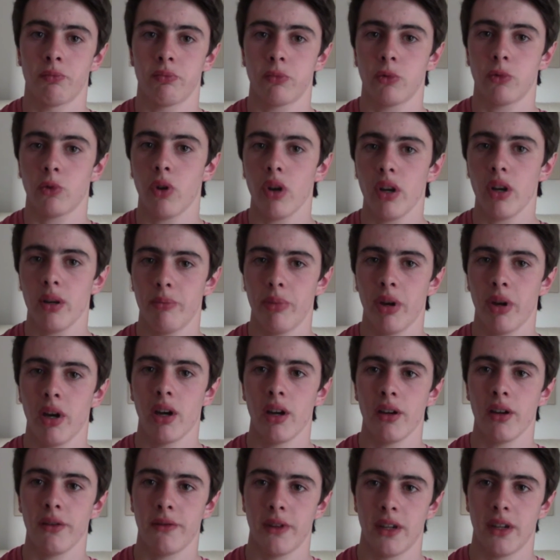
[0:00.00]
quite
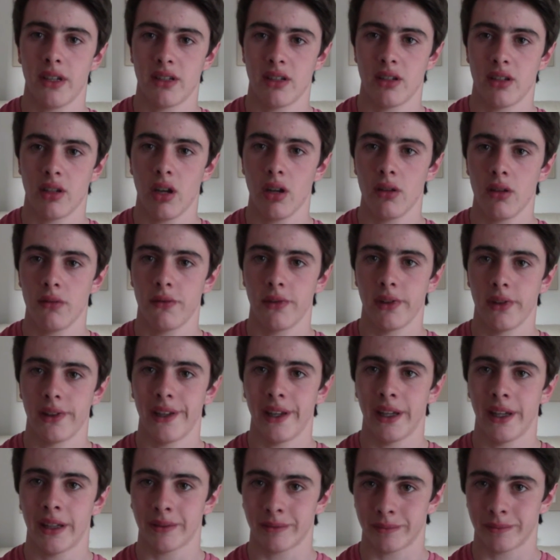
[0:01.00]
perfect. And
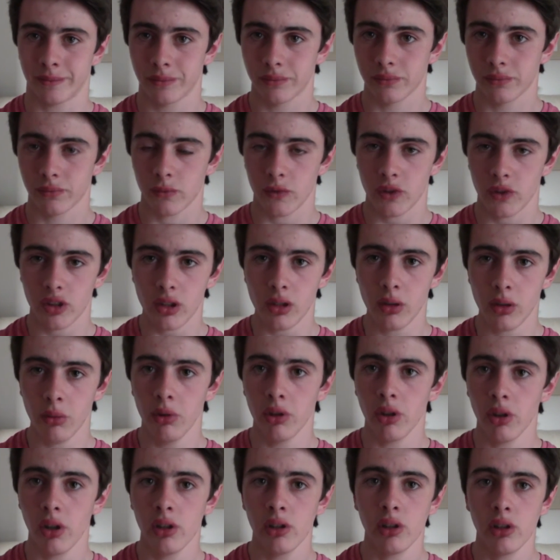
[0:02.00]
hopefully
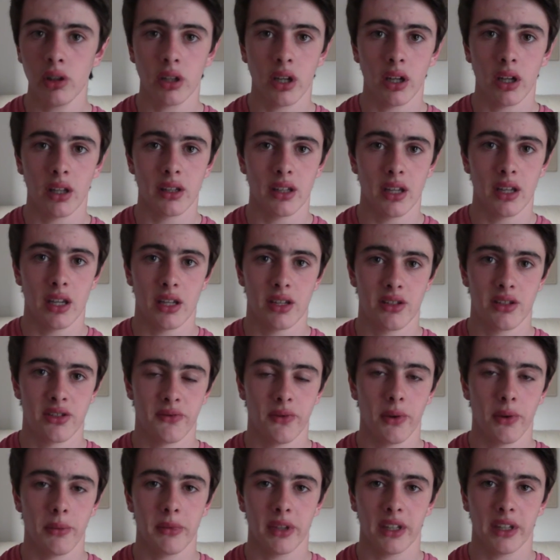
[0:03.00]
when I look at this
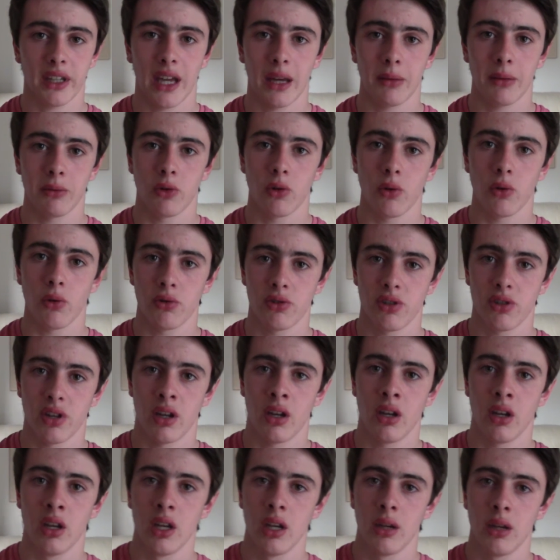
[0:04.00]
from the
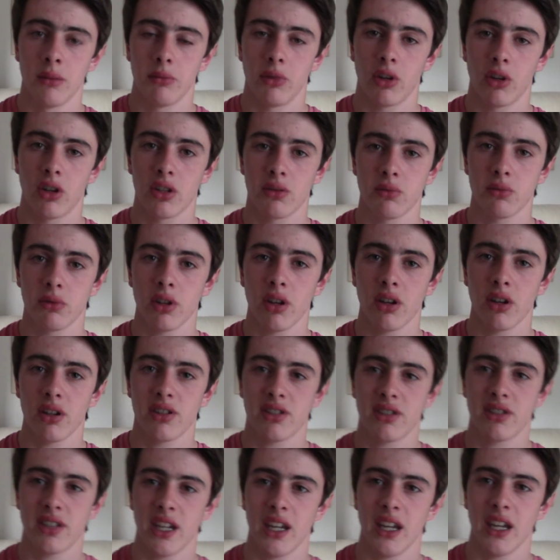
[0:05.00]
camcorder, because when I
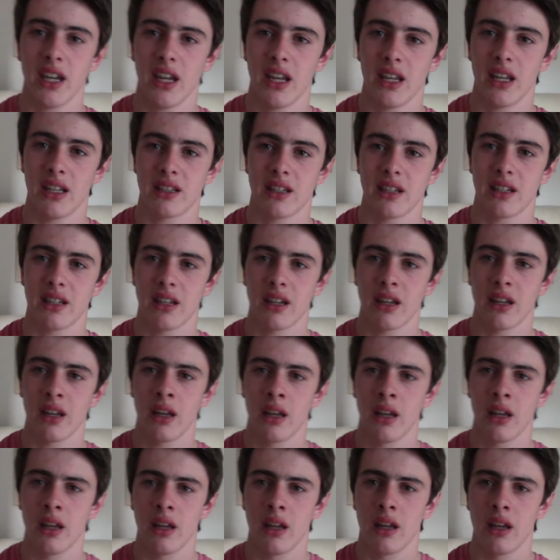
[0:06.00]
see it, it
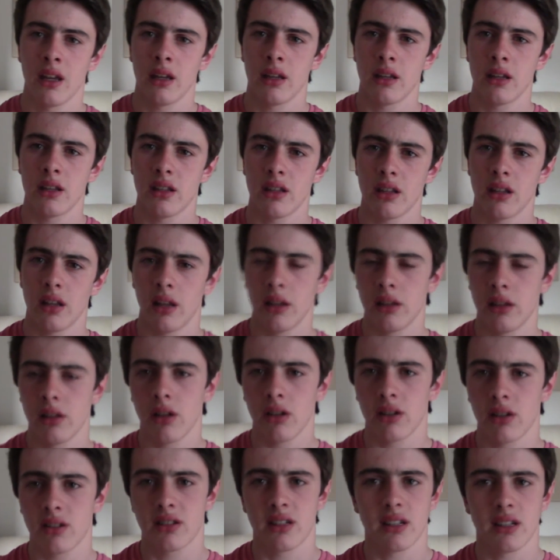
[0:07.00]

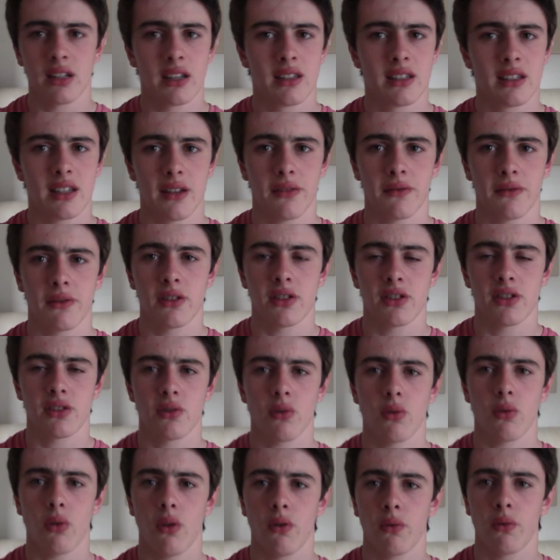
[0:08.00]
looks in a different
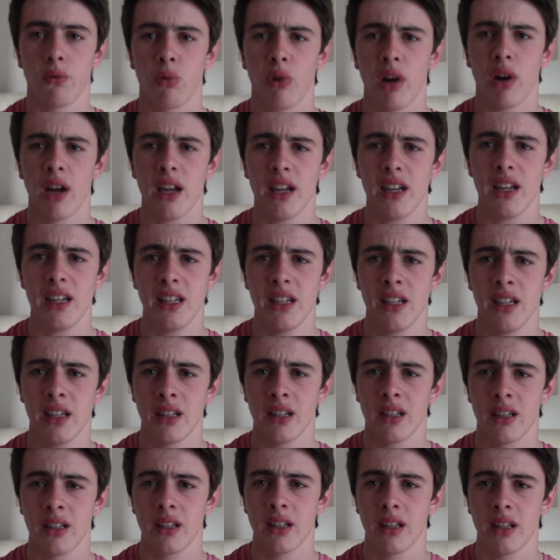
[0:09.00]
sort of way
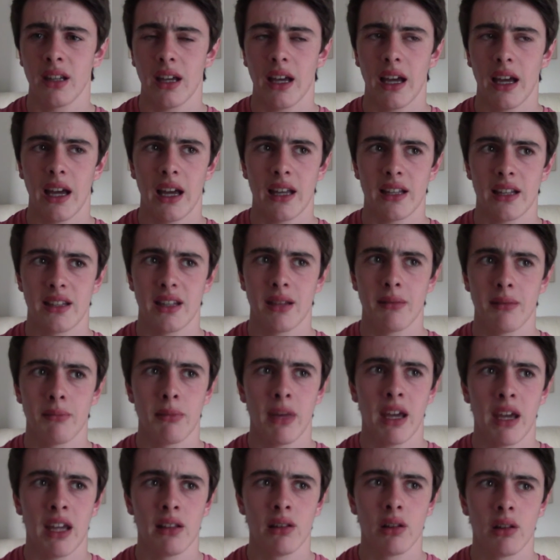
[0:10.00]
as it
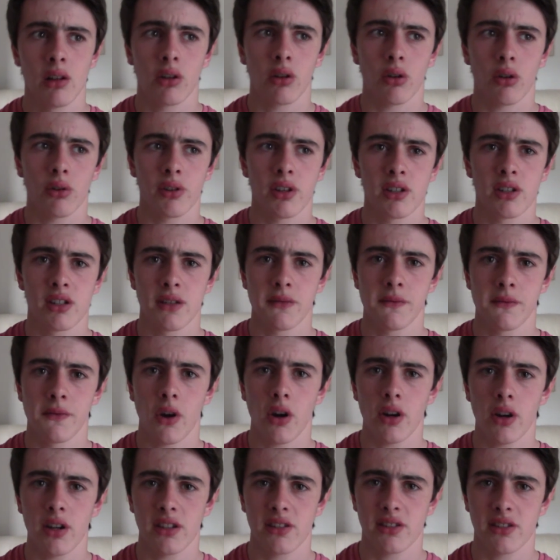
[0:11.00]
may look on a
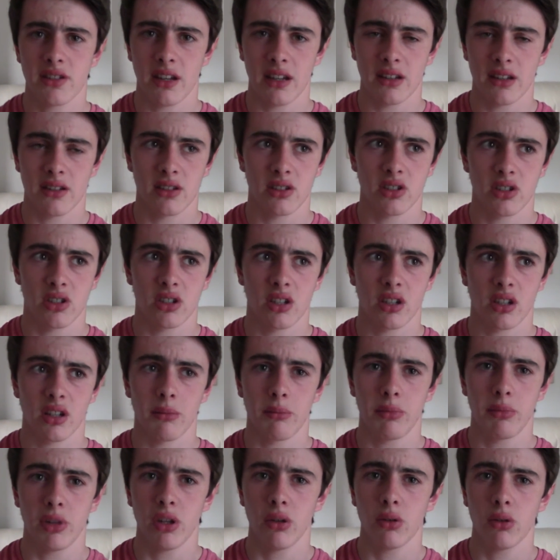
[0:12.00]
device such as a
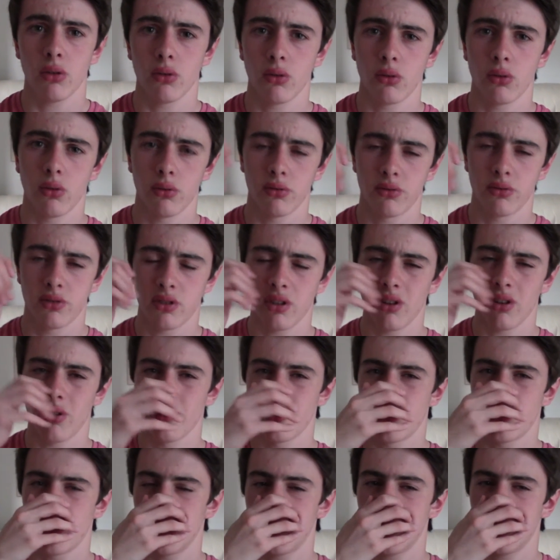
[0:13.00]
computer or
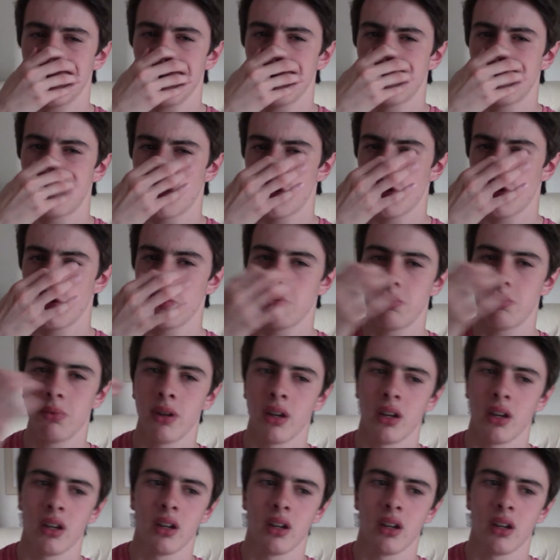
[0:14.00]
onto YouTube,